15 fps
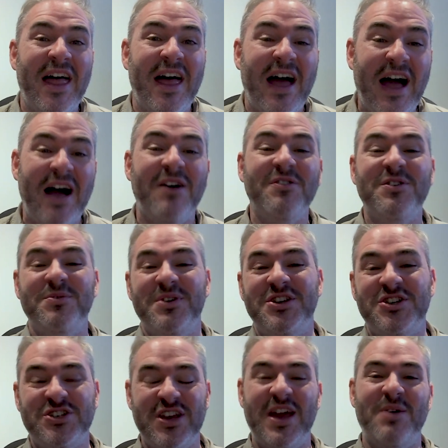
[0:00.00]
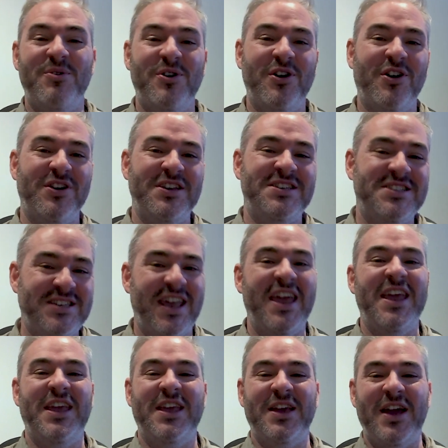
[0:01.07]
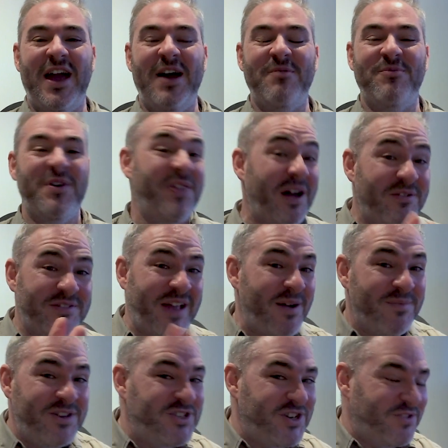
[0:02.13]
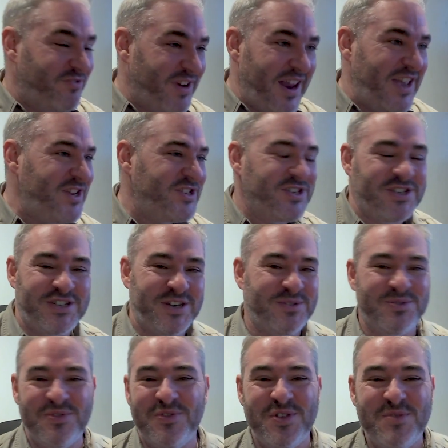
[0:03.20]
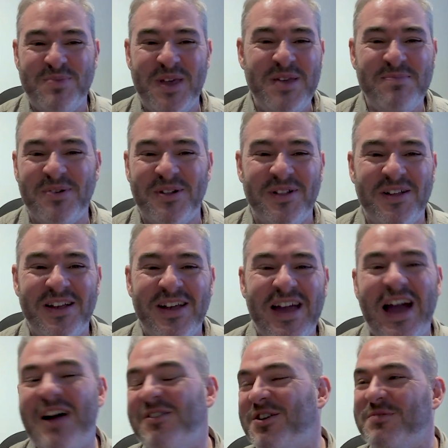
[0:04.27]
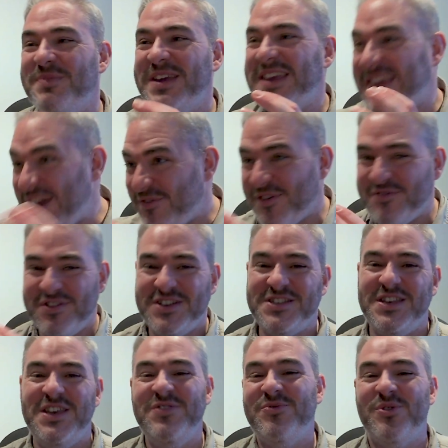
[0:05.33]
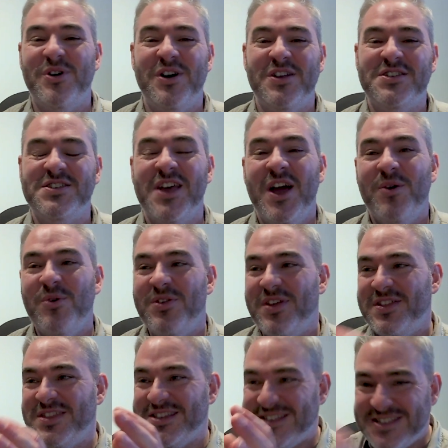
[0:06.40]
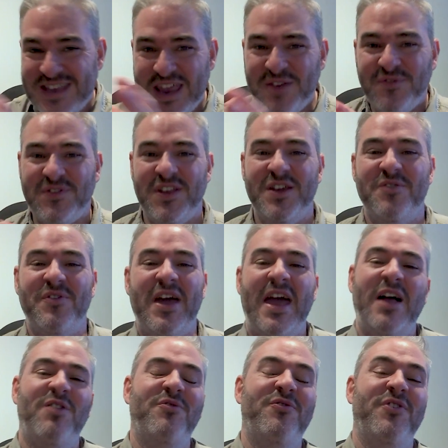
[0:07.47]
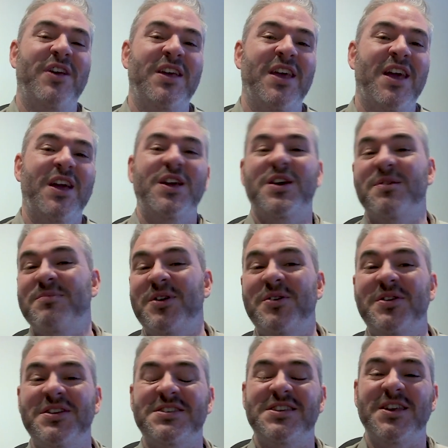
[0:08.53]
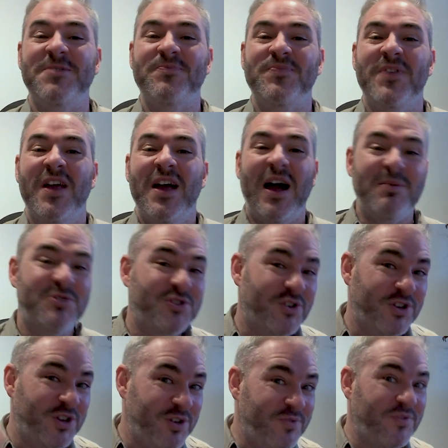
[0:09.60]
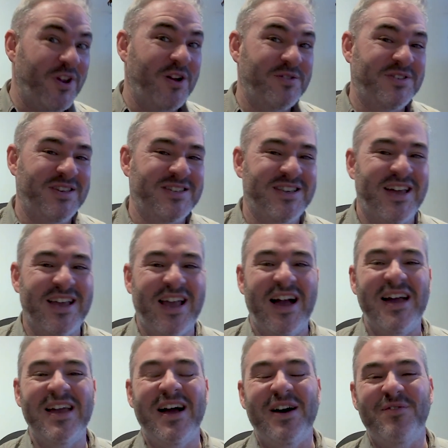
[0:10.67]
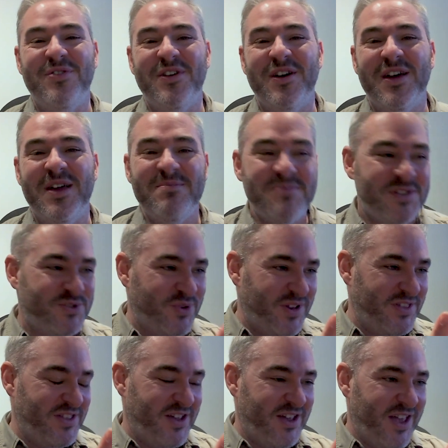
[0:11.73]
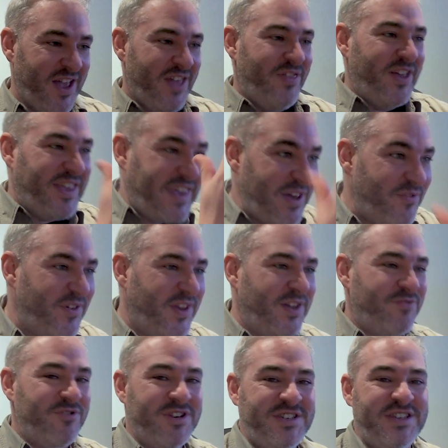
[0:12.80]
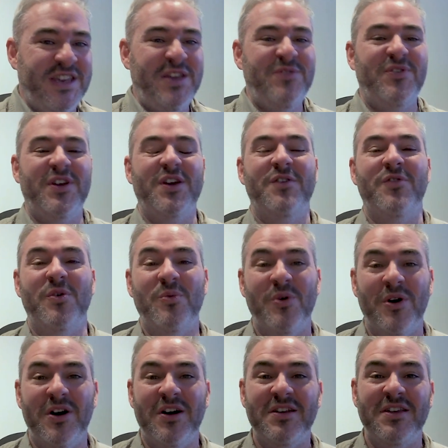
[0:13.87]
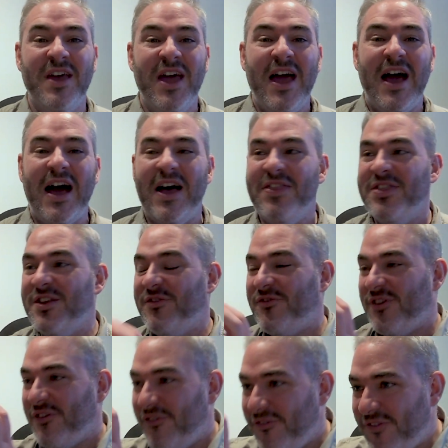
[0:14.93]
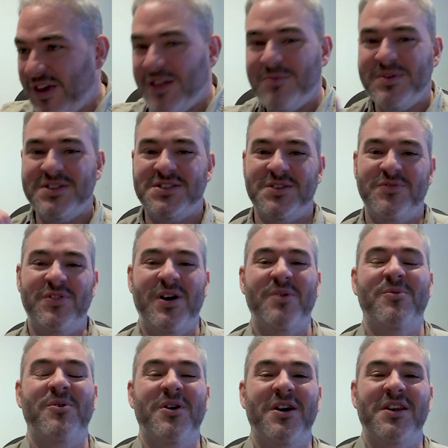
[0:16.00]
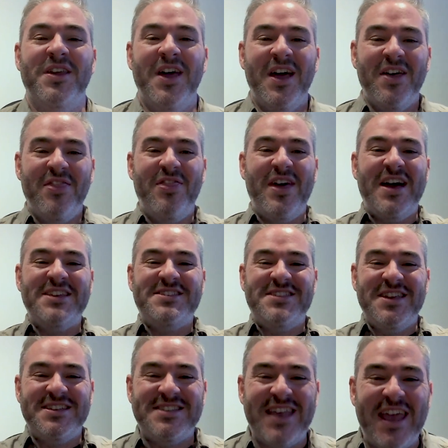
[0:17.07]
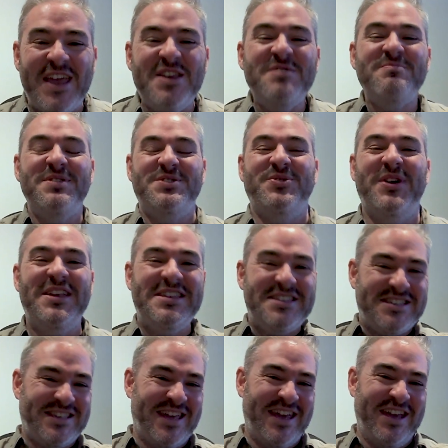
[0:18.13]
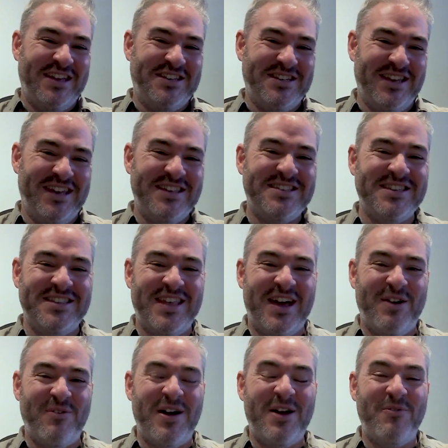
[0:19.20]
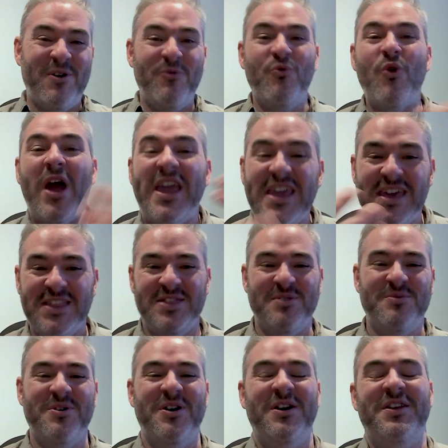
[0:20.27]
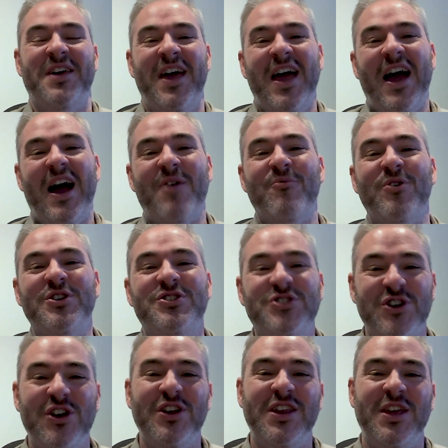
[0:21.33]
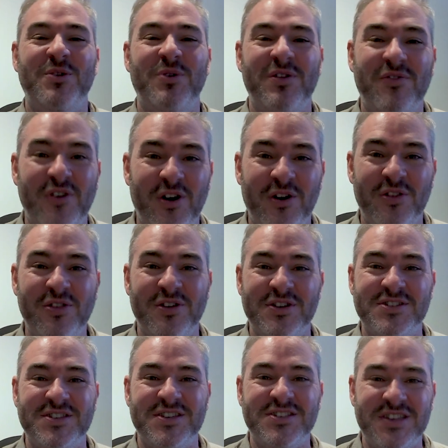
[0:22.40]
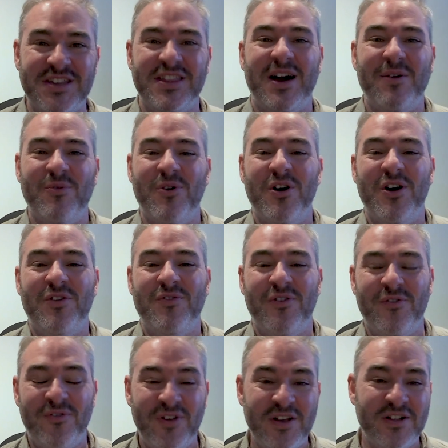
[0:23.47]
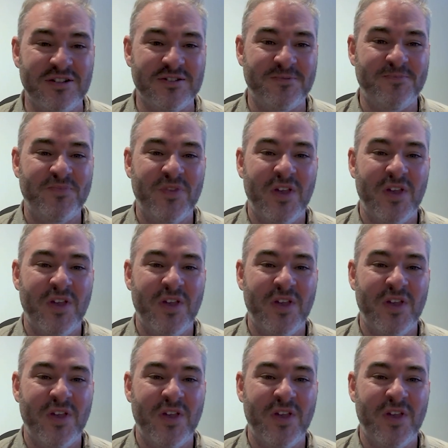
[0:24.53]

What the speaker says: How do we share what God is saying without damaging relationships with other people? How can we give and receive words within the safety of a healthy community? I'm sure you've noticed, like I have, that in between the giving and receiving of a word and the fulfillment of that word, there's this in-between stage, isn't there, where we're weighing the word and we're journeying with others to see that word fulfilled.